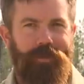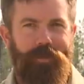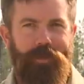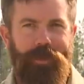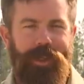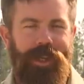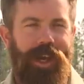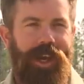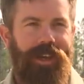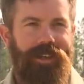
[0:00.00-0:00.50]

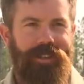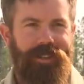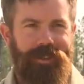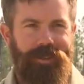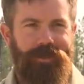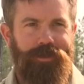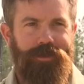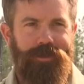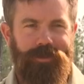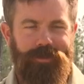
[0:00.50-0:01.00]
be
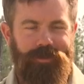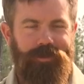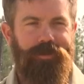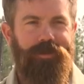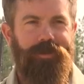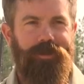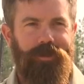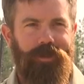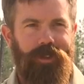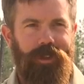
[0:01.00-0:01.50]
active.
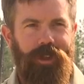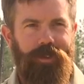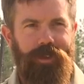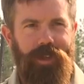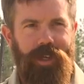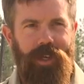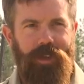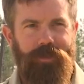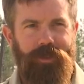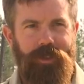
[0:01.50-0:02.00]
We'd love to
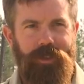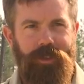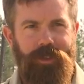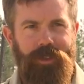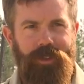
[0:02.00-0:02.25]
have you.